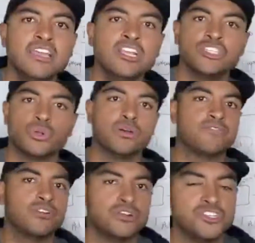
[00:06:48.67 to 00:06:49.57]
So if
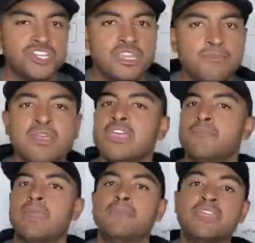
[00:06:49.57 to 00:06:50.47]
you're a gym,
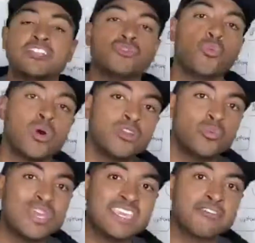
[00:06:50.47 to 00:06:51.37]
maybe it's 1
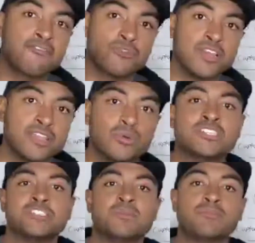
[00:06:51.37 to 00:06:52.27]
week free, which
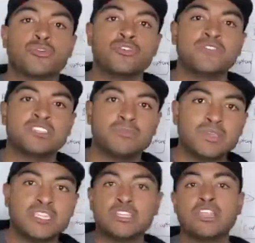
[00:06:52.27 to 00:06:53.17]
has been proven to be
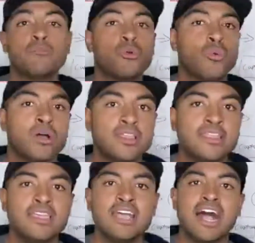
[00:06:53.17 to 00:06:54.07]
the #1
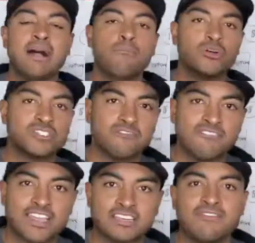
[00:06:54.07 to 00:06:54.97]
most
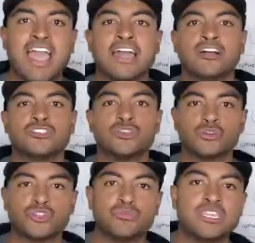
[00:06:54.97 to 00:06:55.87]
effective ad on
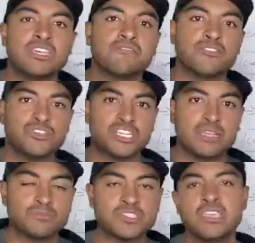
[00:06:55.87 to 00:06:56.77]
social media for
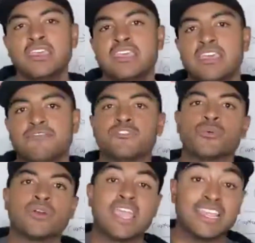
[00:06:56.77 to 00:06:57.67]
gyms. If
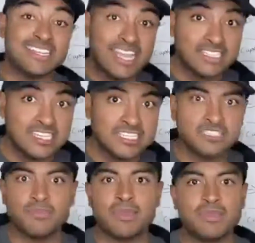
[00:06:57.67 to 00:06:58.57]
you're a dentist,
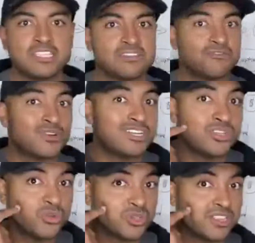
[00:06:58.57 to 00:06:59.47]
maybe it's a free
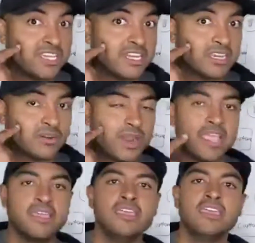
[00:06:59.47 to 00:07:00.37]
tooth cleaning, right?